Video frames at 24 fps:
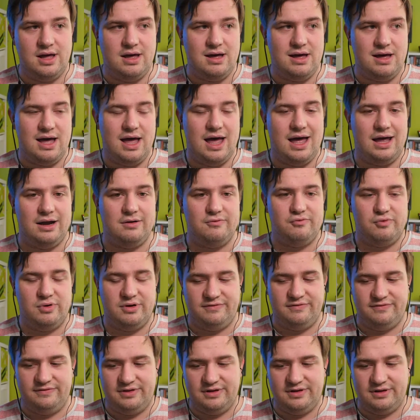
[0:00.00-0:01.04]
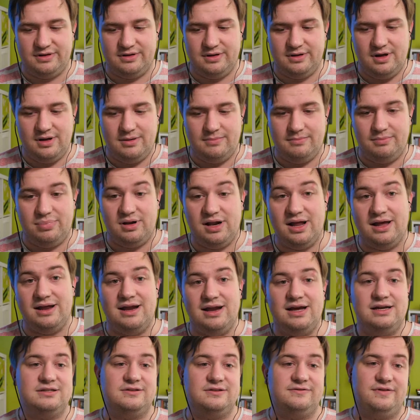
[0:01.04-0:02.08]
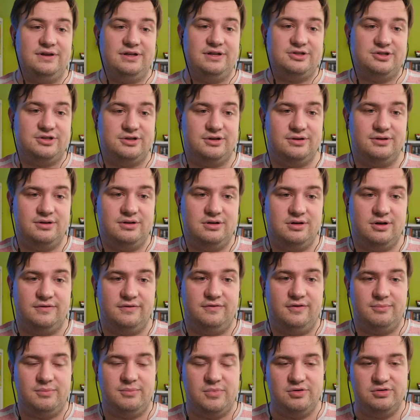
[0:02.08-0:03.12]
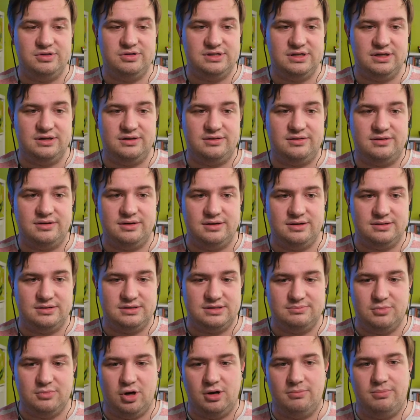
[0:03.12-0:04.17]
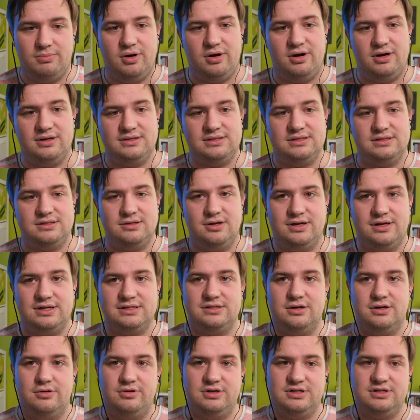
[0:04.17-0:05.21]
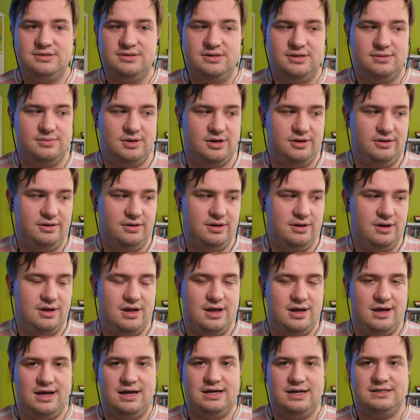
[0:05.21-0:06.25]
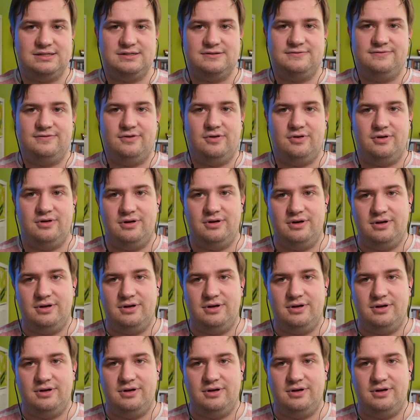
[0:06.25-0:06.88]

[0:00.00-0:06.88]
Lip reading: And with the play next feature, because for music, the small pause is not as noticeable as for